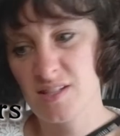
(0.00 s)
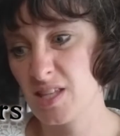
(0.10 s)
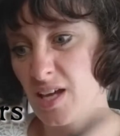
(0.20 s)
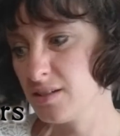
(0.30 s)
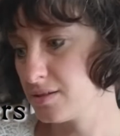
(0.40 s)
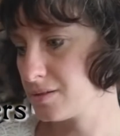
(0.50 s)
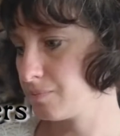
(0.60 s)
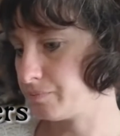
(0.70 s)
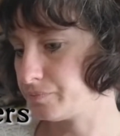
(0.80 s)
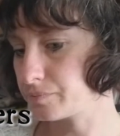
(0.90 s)
things.
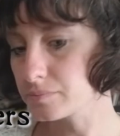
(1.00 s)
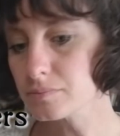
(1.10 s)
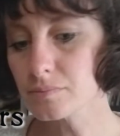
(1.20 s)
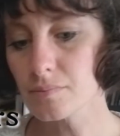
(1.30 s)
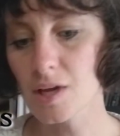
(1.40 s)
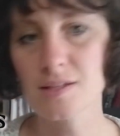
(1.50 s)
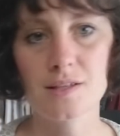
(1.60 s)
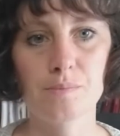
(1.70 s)
Some